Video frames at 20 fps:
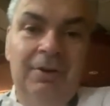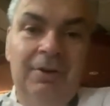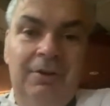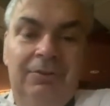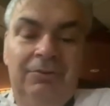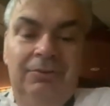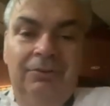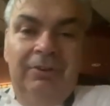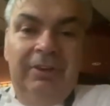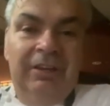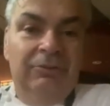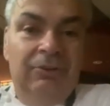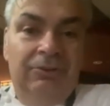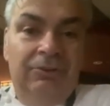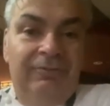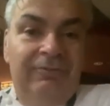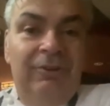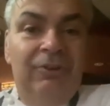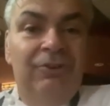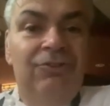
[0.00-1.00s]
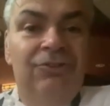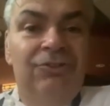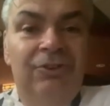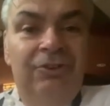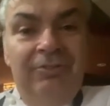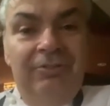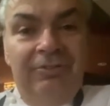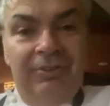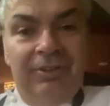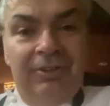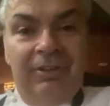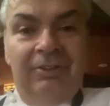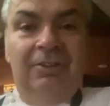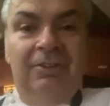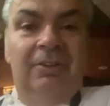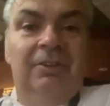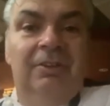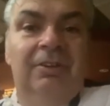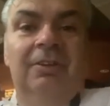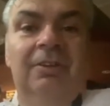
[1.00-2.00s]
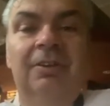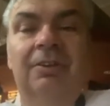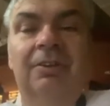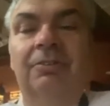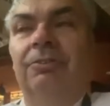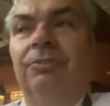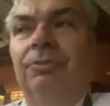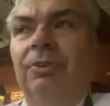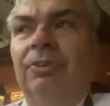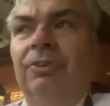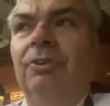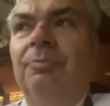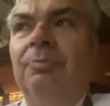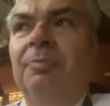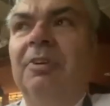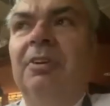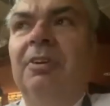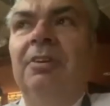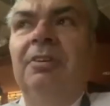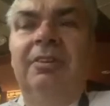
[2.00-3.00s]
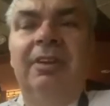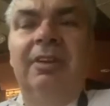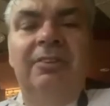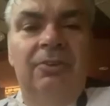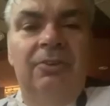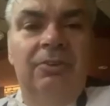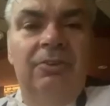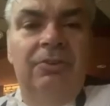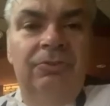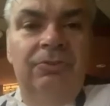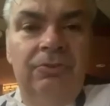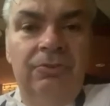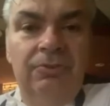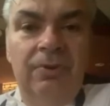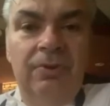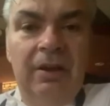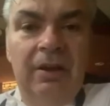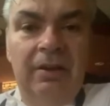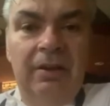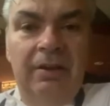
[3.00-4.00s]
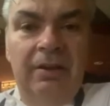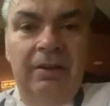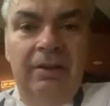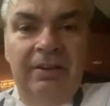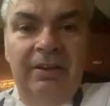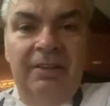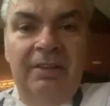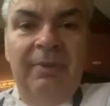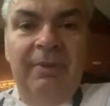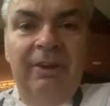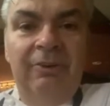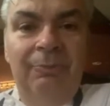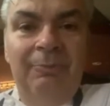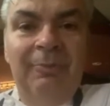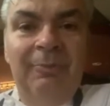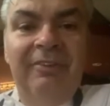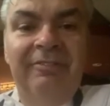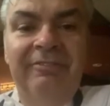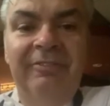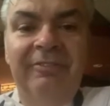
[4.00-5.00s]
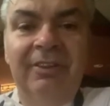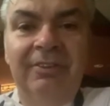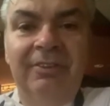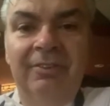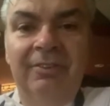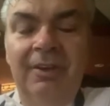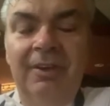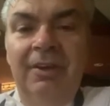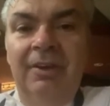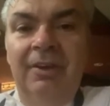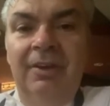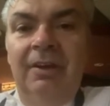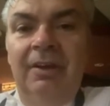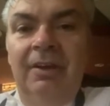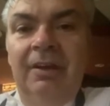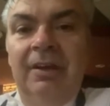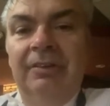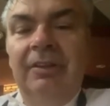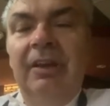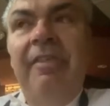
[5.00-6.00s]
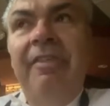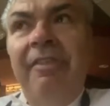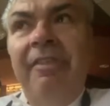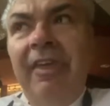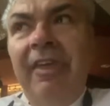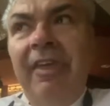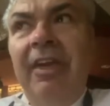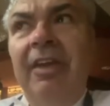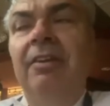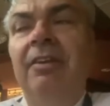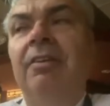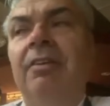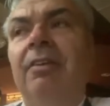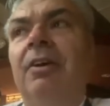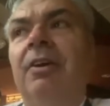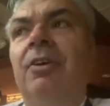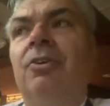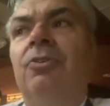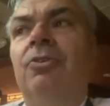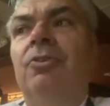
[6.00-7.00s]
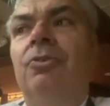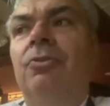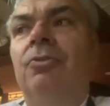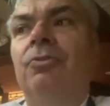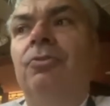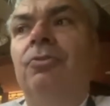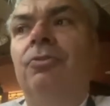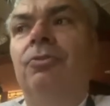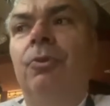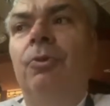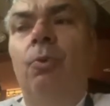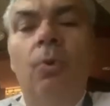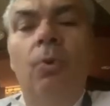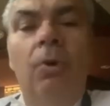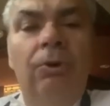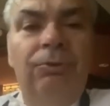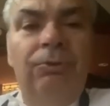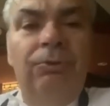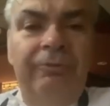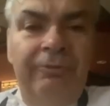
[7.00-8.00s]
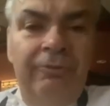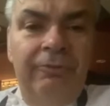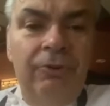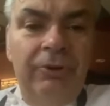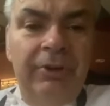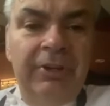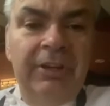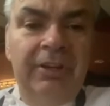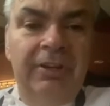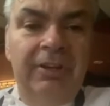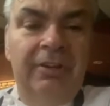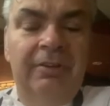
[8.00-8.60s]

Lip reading: you cannot function technically, So it took me 10 years to get back on my feet. And I think the world of cooking,